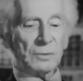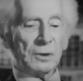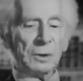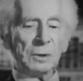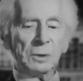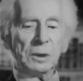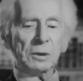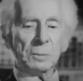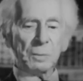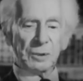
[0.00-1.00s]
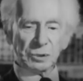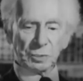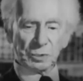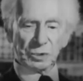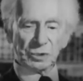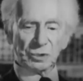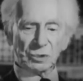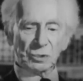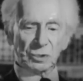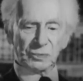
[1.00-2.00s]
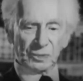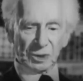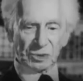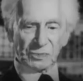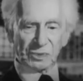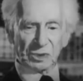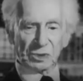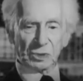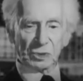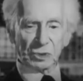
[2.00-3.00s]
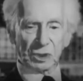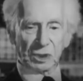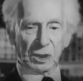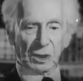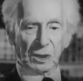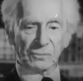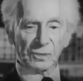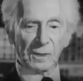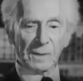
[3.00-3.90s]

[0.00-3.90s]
Well, that depends upon the school of philosophy that you're thinking of.